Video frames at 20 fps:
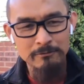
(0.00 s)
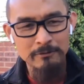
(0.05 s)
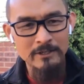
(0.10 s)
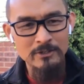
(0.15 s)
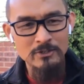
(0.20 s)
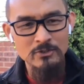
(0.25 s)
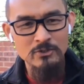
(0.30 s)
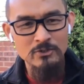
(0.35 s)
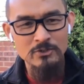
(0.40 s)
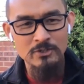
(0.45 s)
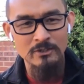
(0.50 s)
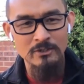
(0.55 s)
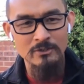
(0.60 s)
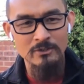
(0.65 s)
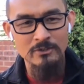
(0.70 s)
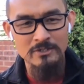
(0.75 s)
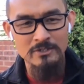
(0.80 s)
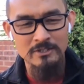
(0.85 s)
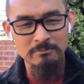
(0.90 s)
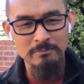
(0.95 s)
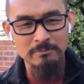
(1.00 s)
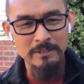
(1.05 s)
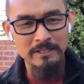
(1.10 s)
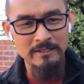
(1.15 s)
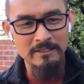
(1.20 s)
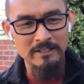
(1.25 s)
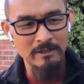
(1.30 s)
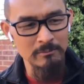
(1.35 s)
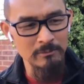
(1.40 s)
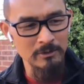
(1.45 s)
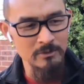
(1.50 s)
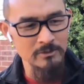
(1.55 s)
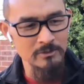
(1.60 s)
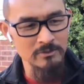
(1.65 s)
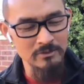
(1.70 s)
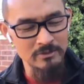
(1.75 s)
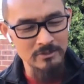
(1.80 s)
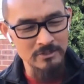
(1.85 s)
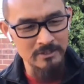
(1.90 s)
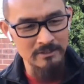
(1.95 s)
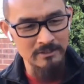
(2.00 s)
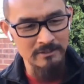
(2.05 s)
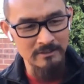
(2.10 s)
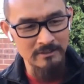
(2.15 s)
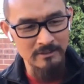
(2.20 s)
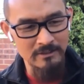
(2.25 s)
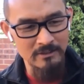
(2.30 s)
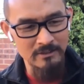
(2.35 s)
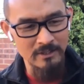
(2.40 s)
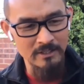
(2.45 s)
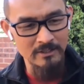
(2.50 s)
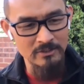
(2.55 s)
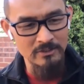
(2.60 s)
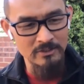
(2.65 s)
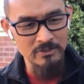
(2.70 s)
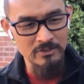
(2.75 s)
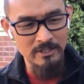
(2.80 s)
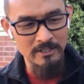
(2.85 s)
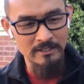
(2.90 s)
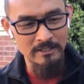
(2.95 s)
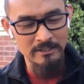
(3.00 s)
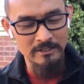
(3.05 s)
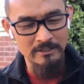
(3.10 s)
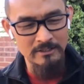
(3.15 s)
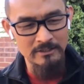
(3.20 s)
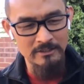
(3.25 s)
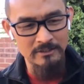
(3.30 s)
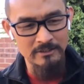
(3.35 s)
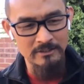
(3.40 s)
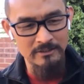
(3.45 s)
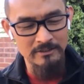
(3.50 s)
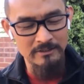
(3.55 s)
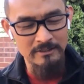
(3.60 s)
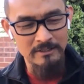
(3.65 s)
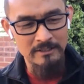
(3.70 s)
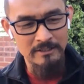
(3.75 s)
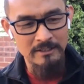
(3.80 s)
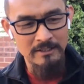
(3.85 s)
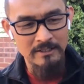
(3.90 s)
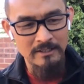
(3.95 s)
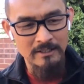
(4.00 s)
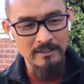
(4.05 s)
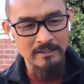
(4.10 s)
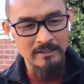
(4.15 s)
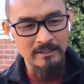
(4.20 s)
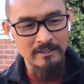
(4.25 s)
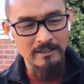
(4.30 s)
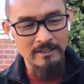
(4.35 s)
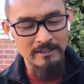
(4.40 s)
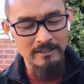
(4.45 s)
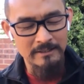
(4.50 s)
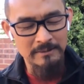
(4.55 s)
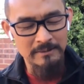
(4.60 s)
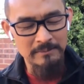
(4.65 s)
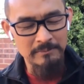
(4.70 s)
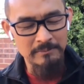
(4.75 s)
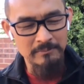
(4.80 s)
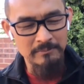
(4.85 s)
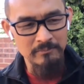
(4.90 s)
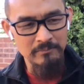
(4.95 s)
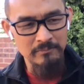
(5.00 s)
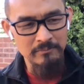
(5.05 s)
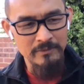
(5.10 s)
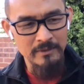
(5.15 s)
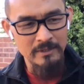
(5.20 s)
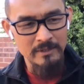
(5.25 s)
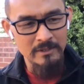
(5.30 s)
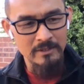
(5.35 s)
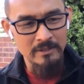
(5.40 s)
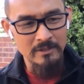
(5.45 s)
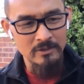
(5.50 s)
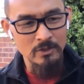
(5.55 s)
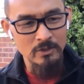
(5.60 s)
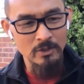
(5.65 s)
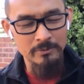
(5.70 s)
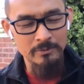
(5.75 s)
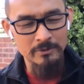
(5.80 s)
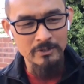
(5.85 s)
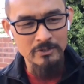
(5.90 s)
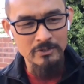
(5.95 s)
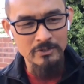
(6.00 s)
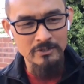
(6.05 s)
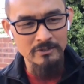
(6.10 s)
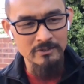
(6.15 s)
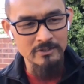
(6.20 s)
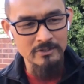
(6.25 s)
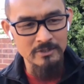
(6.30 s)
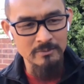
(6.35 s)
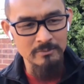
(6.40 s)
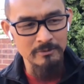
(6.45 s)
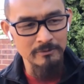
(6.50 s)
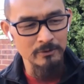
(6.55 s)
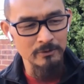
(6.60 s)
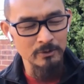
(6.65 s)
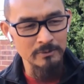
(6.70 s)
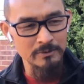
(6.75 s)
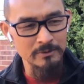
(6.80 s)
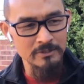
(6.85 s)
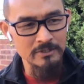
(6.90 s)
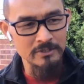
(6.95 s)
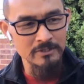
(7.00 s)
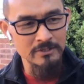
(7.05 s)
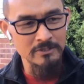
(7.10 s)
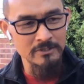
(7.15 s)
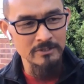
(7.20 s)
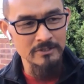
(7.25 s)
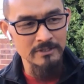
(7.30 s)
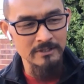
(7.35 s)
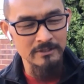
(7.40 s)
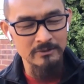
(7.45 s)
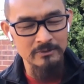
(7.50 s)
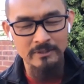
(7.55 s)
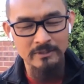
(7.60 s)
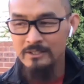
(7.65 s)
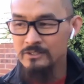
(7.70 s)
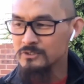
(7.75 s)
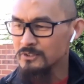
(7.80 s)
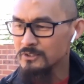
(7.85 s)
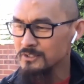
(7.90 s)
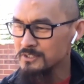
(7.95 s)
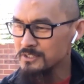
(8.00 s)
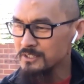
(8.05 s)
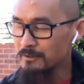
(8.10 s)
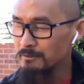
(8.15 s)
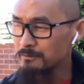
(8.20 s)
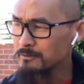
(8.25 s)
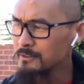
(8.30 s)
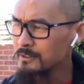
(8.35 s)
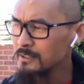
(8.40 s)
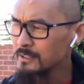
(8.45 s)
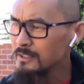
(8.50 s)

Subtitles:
fashion shows and big demos and going to Shaolin and competitions and performances and all that sort of stuff.